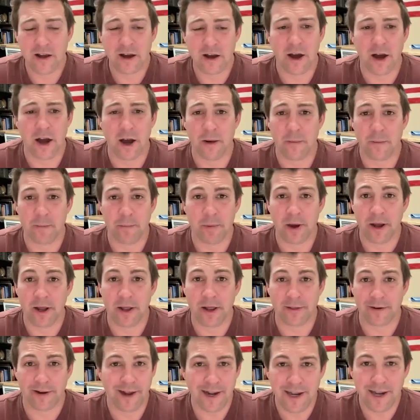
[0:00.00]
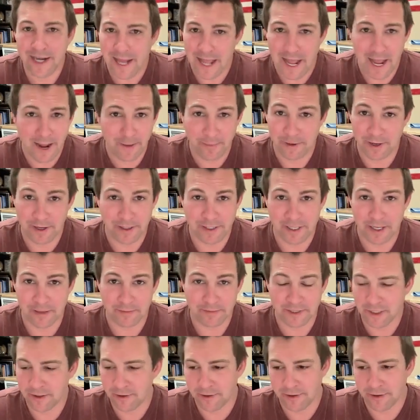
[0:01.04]
but they're not going to happen anytime
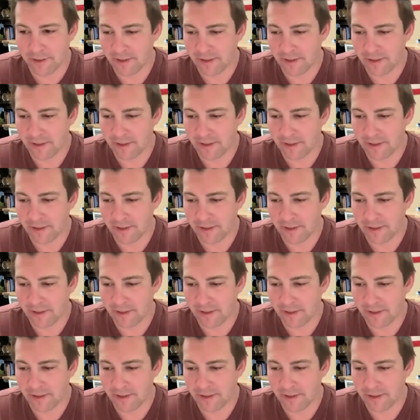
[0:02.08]
soon.